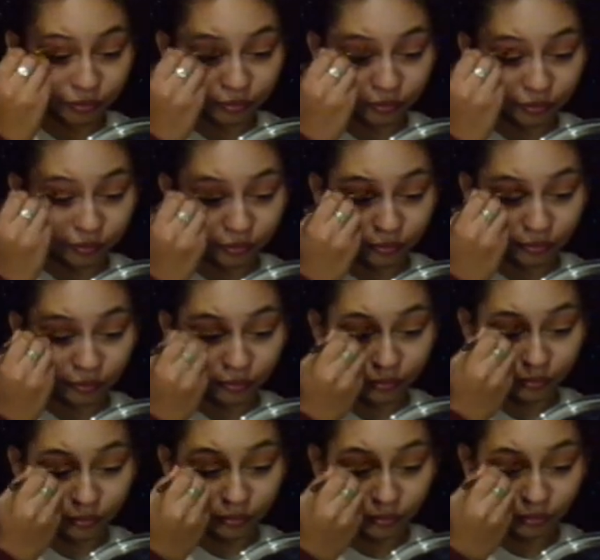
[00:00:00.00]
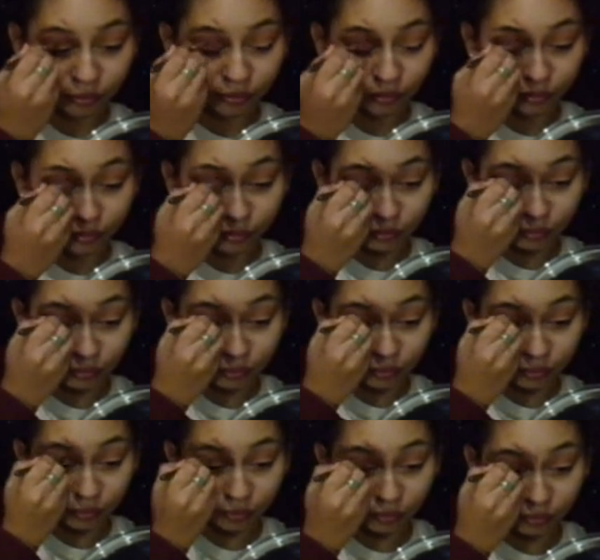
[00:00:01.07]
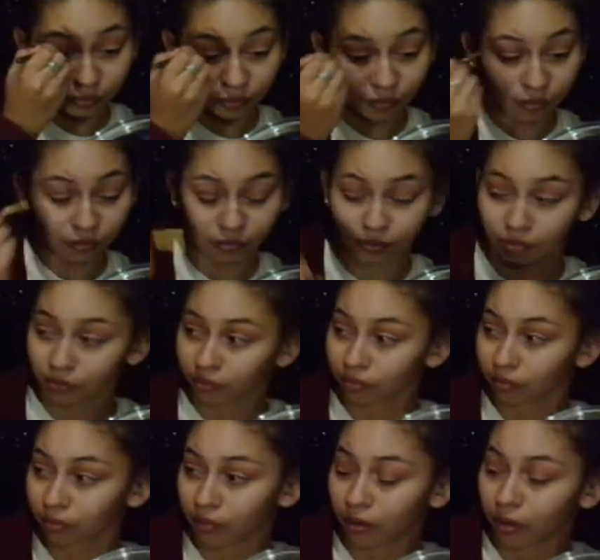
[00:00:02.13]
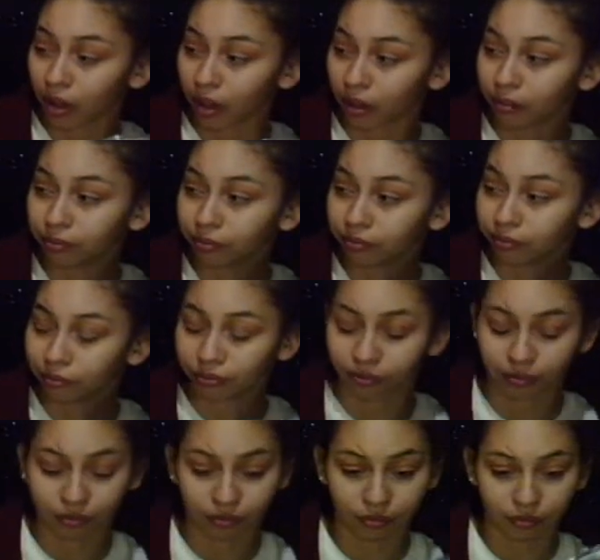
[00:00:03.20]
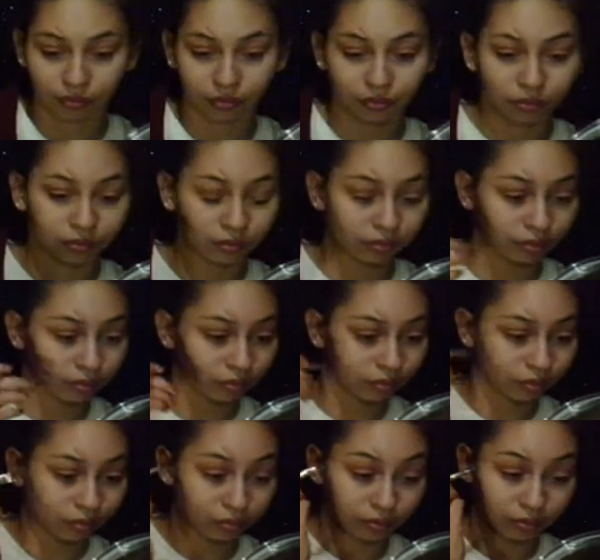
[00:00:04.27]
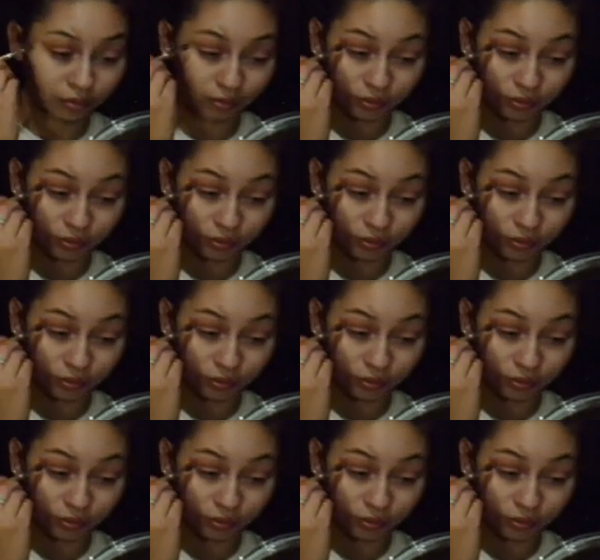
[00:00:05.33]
This person isn't speaking.